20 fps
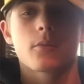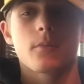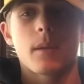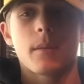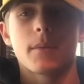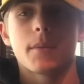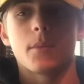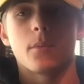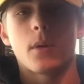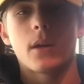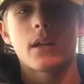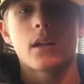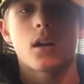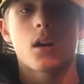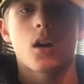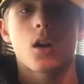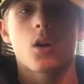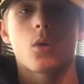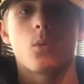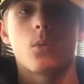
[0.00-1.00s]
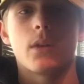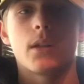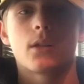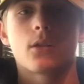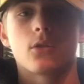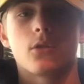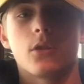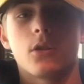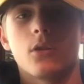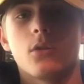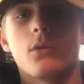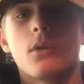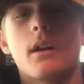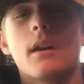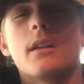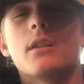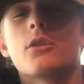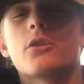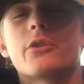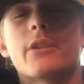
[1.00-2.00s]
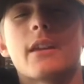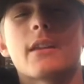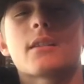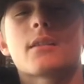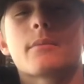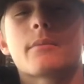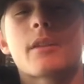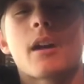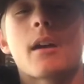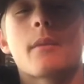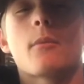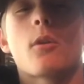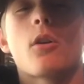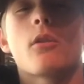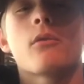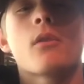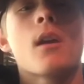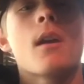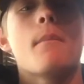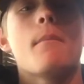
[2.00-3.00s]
maybe wait a week or two. Just take some time off.